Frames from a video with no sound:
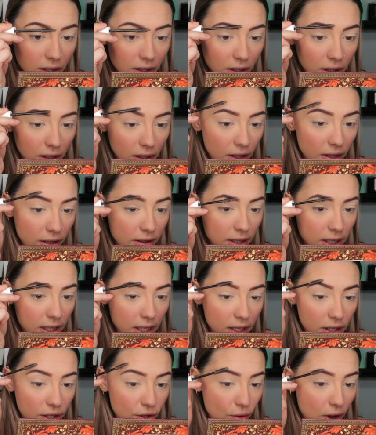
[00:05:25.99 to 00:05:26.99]

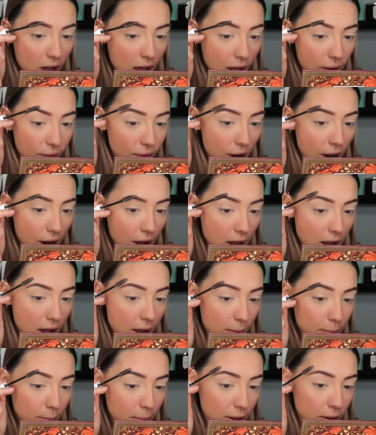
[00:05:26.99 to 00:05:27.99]
clearly you have
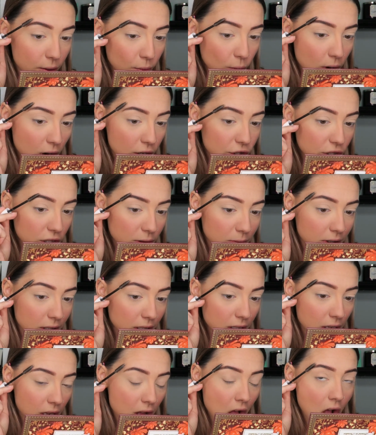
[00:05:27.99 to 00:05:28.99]
not been watching
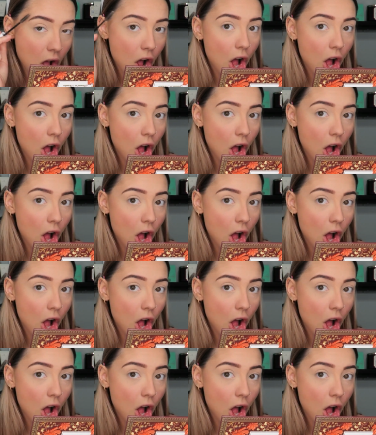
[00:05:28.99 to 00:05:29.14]
me